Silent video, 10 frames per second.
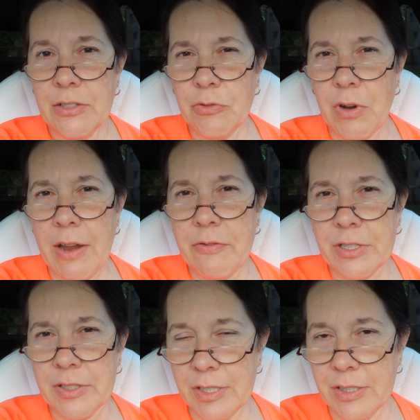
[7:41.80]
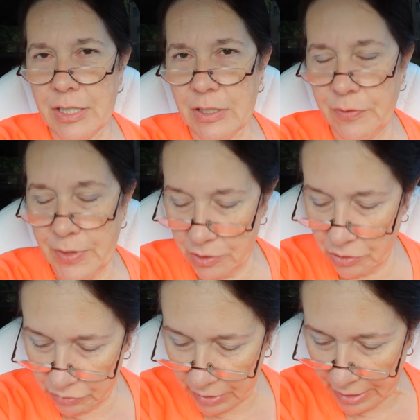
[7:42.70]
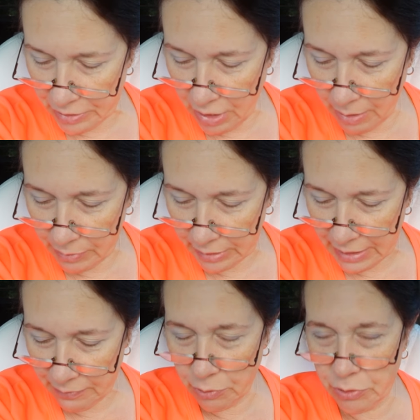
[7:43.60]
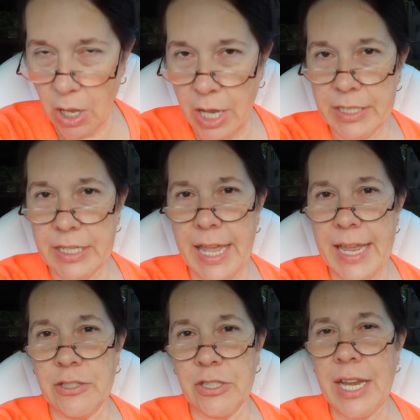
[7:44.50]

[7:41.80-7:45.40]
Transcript: driver assistance features, I do not believe, were not engaged.